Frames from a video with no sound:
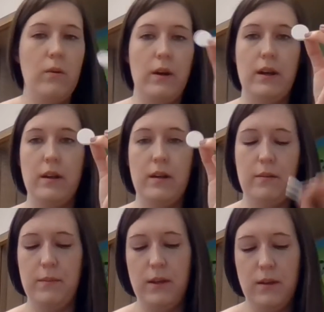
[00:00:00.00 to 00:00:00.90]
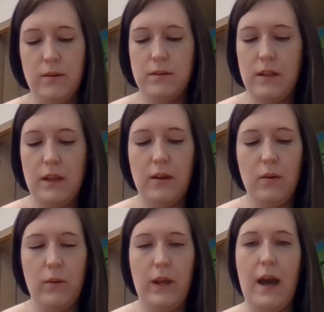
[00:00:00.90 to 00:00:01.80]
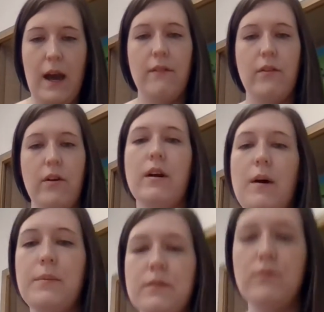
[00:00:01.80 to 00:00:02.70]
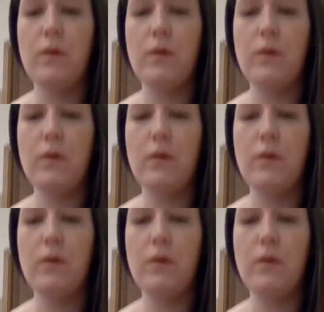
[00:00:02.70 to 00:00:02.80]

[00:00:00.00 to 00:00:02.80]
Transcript: we're going to be using. We have our cups